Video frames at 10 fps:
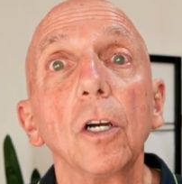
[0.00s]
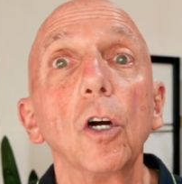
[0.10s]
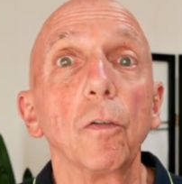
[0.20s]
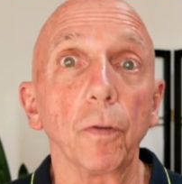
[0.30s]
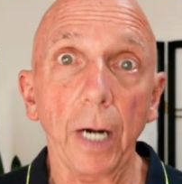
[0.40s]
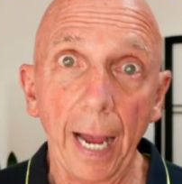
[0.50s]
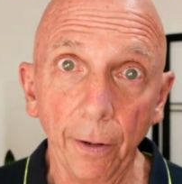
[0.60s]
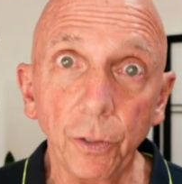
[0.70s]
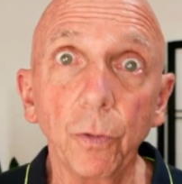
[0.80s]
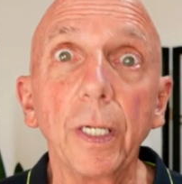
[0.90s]
for how
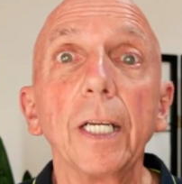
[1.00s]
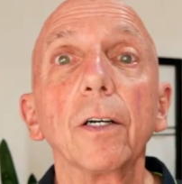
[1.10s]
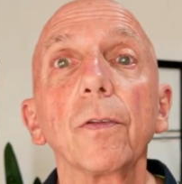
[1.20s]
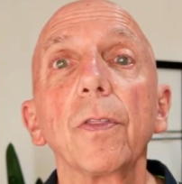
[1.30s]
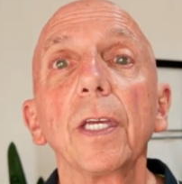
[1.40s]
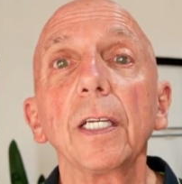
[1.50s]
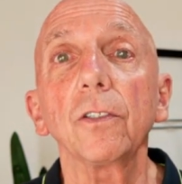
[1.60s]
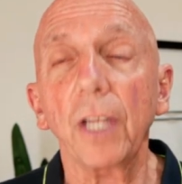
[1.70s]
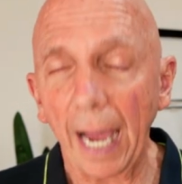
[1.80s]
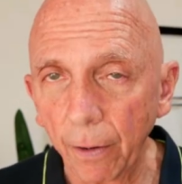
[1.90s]
you hear things,
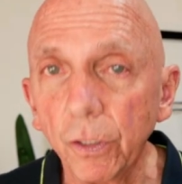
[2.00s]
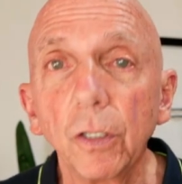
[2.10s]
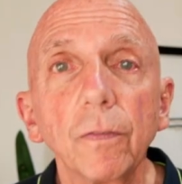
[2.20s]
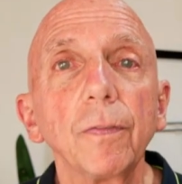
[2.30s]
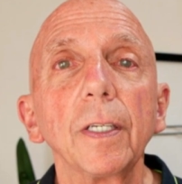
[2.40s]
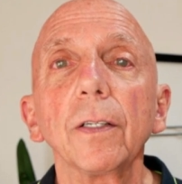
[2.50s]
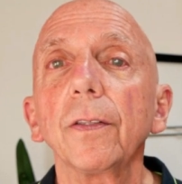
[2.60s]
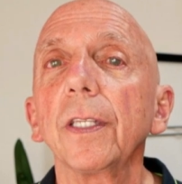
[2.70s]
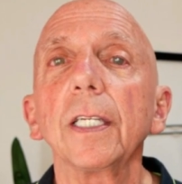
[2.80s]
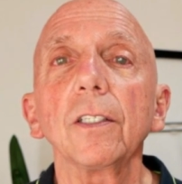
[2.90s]
how you feel
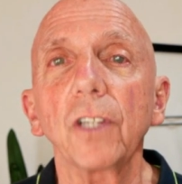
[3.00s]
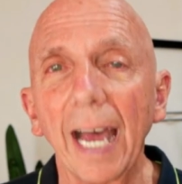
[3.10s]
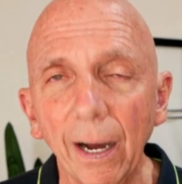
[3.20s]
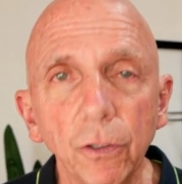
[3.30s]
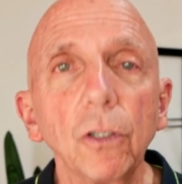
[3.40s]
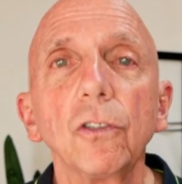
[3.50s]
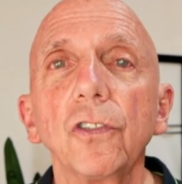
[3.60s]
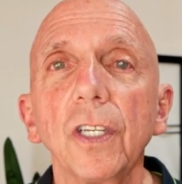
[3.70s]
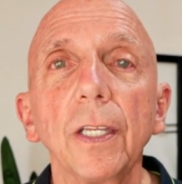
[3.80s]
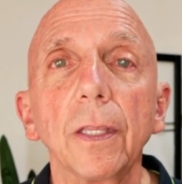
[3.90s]
things, how you
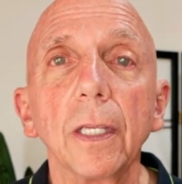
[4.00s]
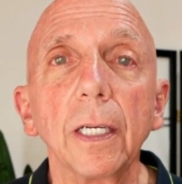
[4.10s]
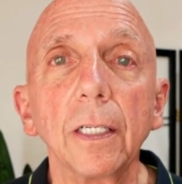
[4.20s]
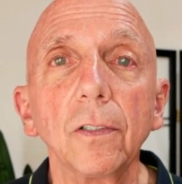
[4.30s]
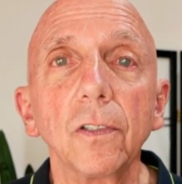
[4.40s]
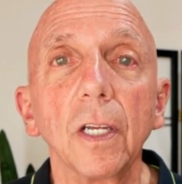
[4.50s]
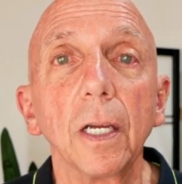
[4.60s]
see things,